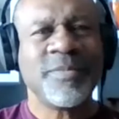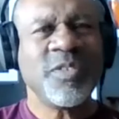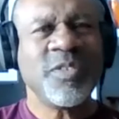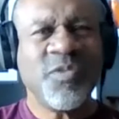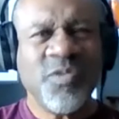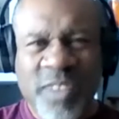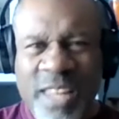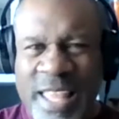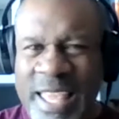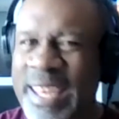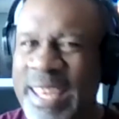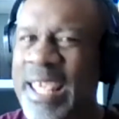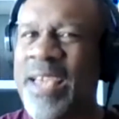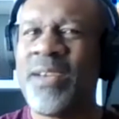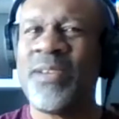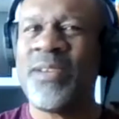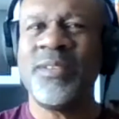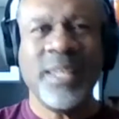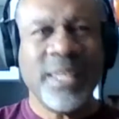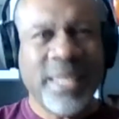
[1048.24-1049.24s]
flat
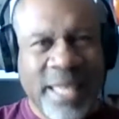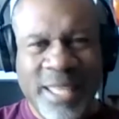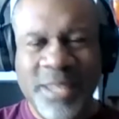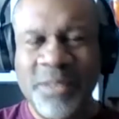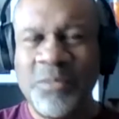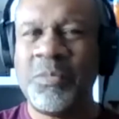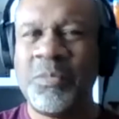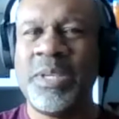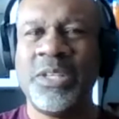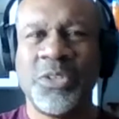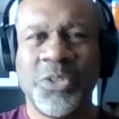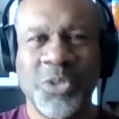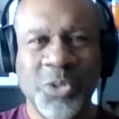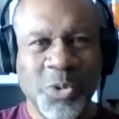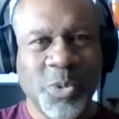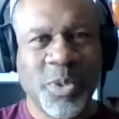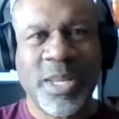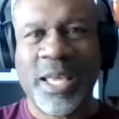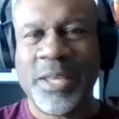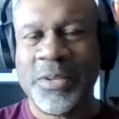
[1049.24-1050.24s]
out letting me do
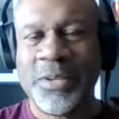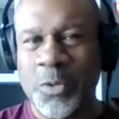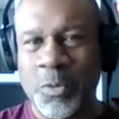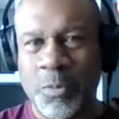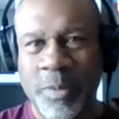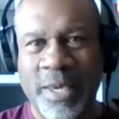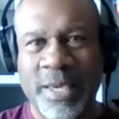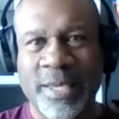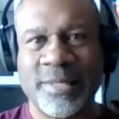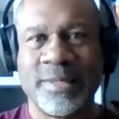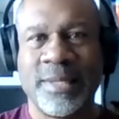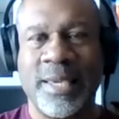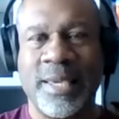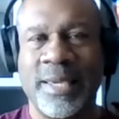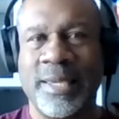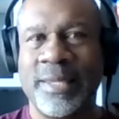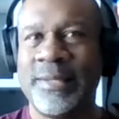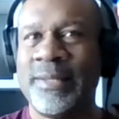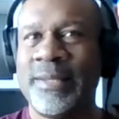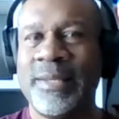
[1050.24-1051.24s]
what I do best.
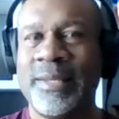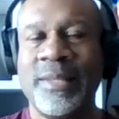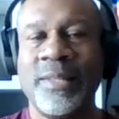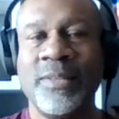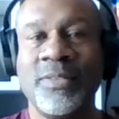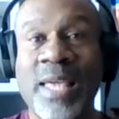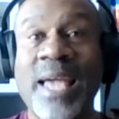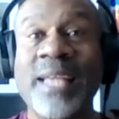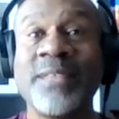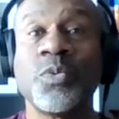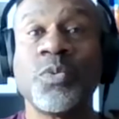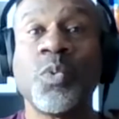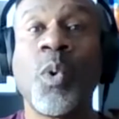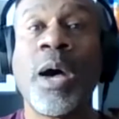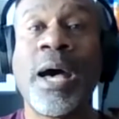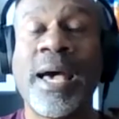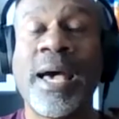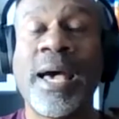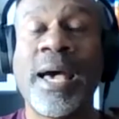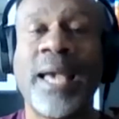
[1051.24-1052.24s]
And that's
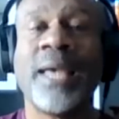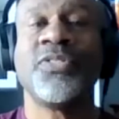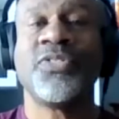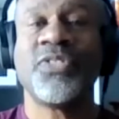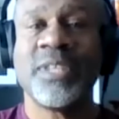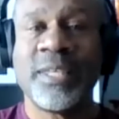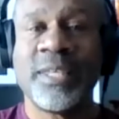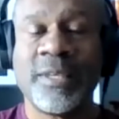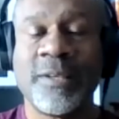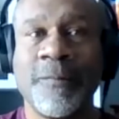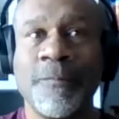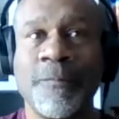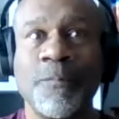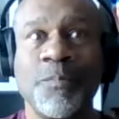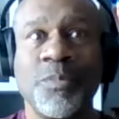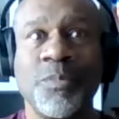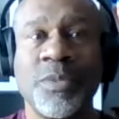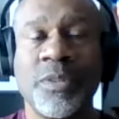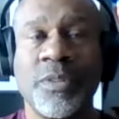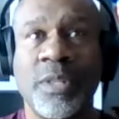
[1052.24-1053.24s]
why I think
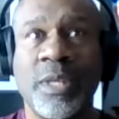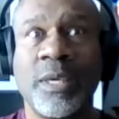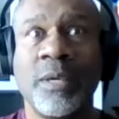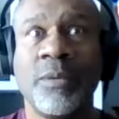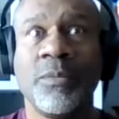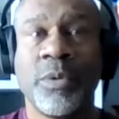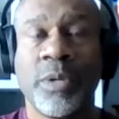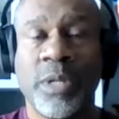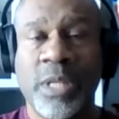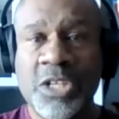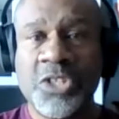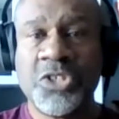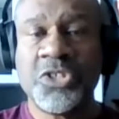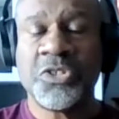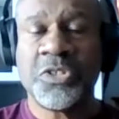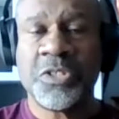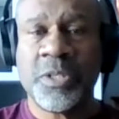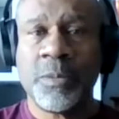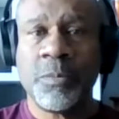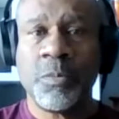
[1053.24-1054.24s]
the
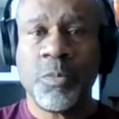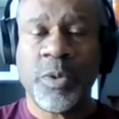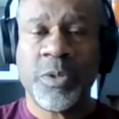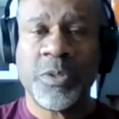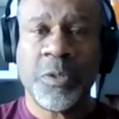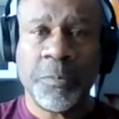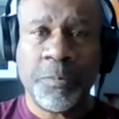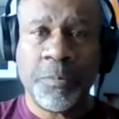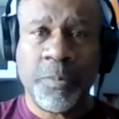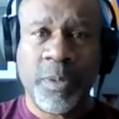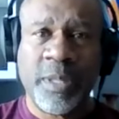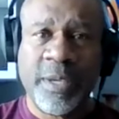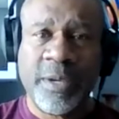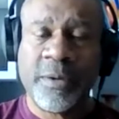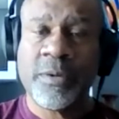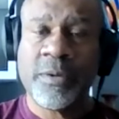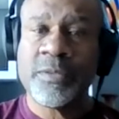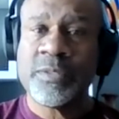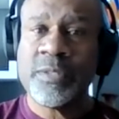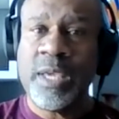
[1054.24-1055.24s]
relationship with the
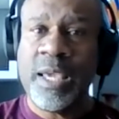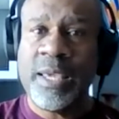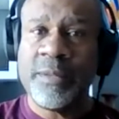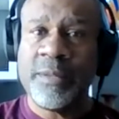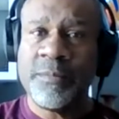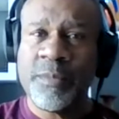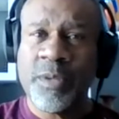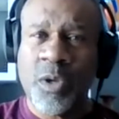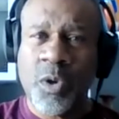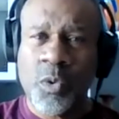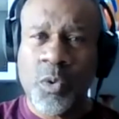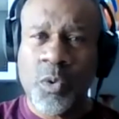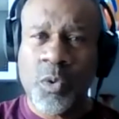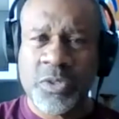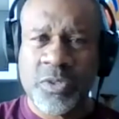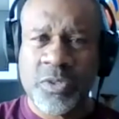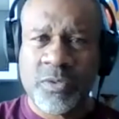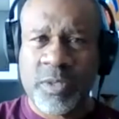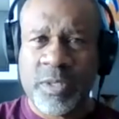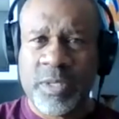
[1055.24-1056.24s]
players and
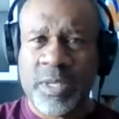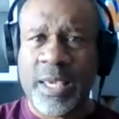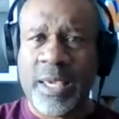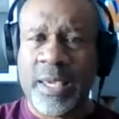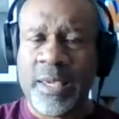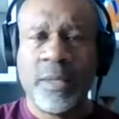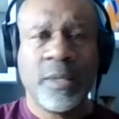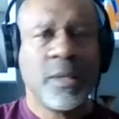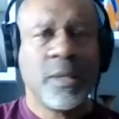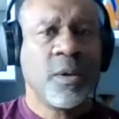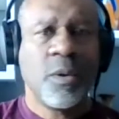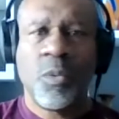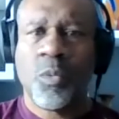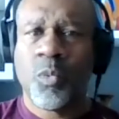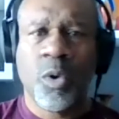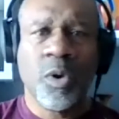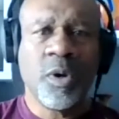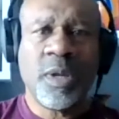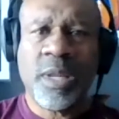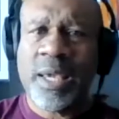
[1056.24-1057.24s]
coaches today
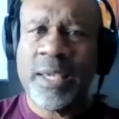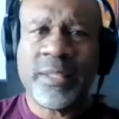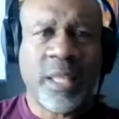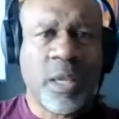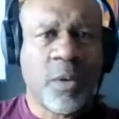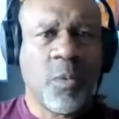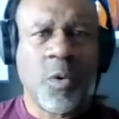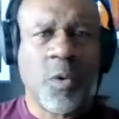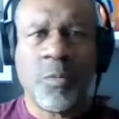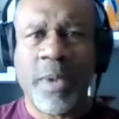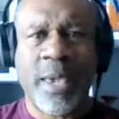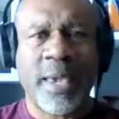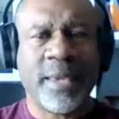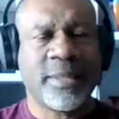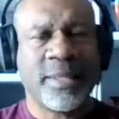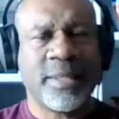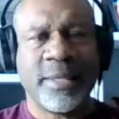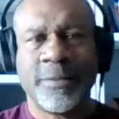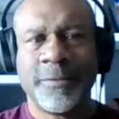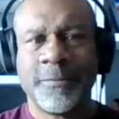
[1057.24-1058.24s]
weren't like they were
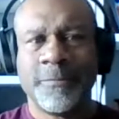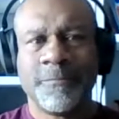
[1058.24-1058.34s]
back then.